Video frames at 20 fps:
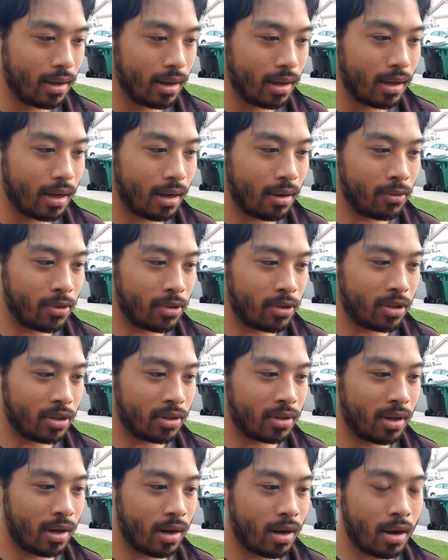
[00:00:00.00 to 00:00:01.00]
I was
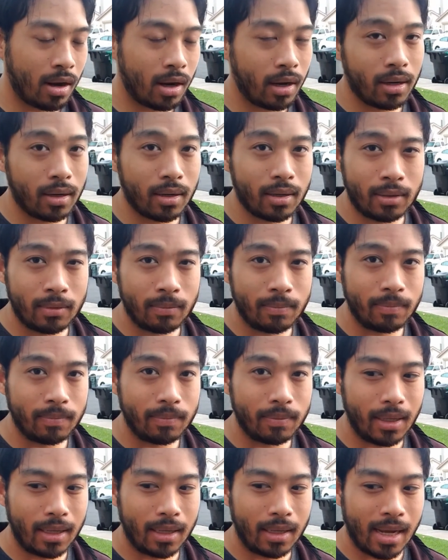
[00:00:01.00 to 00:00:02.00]
just not
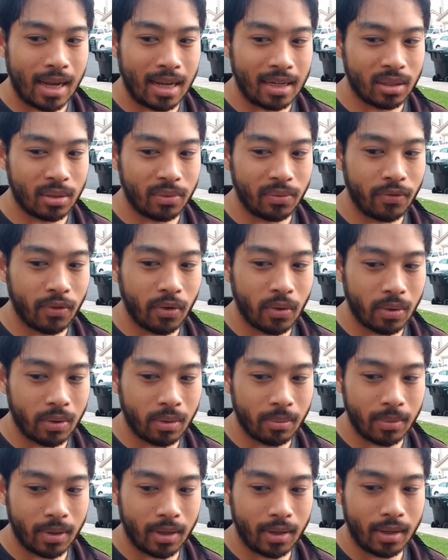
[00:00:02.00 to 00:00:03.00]
as
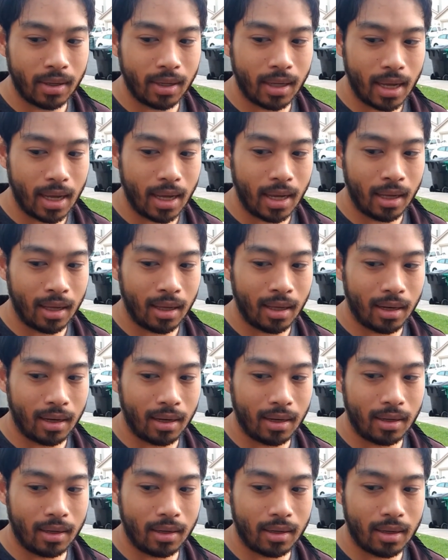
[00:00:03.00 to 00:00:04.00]
informed,
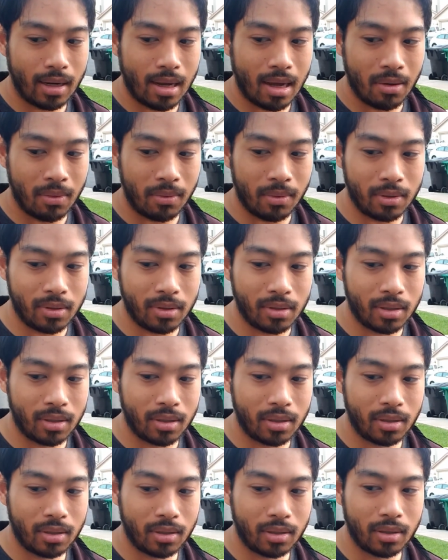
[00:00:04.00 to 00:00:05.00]
and I
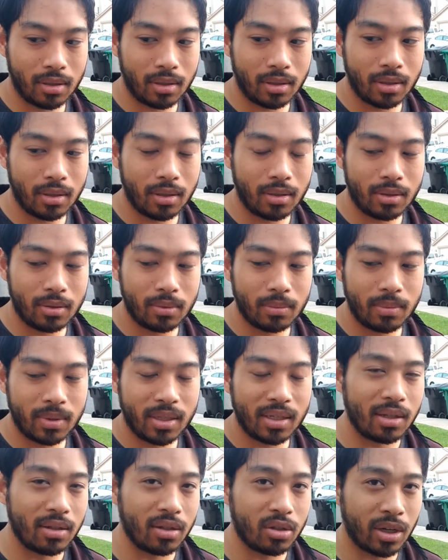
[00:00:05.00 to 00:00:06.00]
was
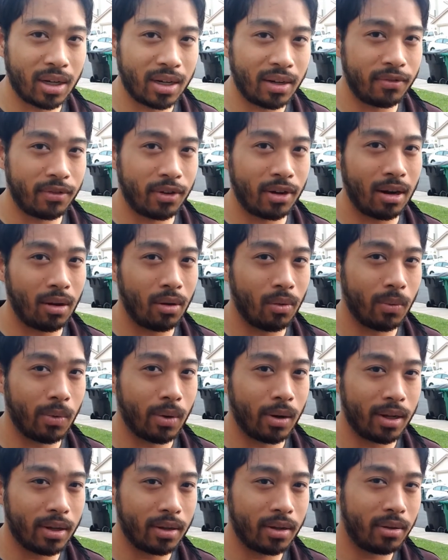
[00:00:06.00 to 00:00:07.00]
still trying to figure out
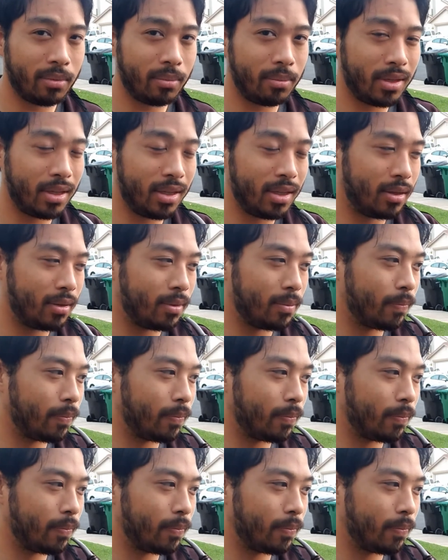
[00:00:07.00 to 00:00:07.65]
what it could be.